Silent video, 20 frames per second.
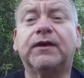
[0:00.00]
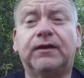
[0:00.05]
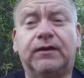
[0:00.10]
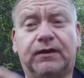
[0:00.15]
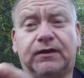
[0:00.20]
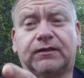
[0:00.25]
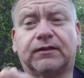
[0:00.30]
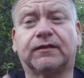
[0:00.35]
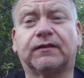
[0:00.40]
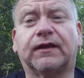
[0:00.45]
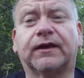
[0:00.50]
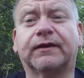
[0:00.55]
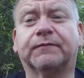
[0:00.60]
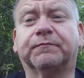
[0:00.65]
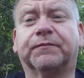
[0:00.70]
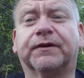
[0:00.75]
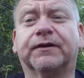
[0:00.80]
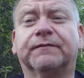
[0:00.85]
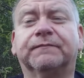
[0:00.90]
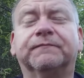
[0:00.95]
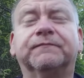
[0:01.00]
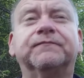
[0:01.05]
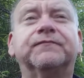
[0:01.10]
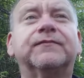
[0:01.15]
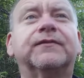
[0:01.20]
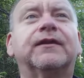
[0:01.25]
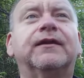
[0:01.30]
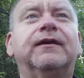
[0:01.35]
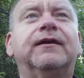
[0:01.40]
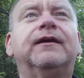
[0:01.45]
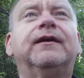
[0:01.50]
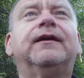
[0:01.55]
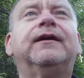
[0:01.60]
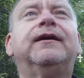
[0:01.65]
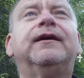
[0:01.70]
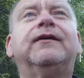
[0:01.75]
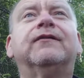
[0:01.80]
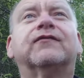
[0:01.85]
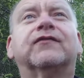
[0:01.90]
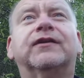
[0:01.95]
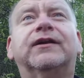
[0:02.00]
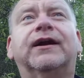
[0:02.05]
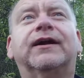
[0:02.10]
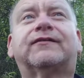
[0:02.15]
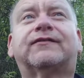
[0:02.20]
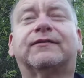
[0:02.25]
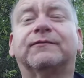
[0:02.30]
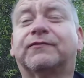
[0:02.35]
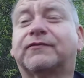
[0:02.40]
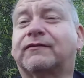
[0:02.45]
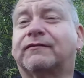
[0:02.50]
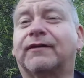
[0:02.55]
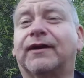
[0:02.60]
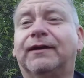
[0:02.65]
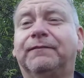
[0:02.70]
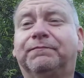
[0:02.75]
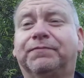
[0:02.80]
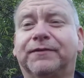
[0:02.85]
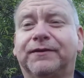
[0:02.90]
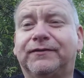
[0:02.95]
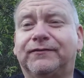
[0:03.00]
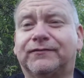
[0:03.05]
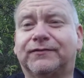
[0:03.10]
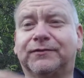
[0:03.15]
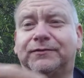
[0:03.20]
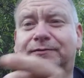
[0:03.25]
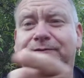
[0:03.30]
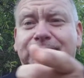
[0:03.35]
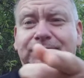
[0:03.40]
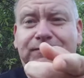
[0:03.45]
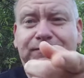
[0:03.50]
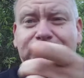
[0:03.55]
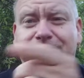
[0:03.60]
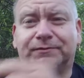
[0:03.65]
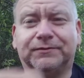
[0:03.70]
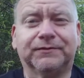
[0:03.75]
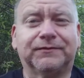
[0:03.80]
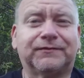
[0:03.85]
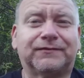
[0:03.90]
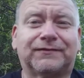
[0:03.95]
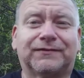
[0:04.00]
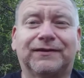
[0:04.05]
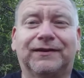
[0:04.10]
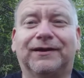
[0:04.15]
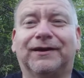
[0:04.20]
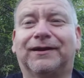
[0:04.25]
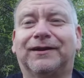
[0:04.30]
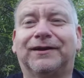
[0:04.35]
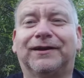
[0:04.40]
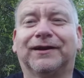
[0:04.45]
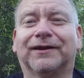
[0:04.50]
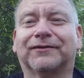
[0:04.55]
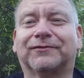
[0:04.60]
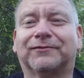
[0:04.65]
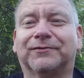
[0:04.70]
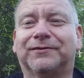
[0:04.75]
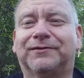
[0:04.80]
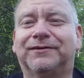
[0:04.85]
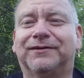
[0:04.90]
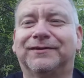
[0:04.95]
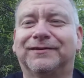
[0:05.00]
hit the like button. If you're not subscribed, please do. We'll see you on the next one.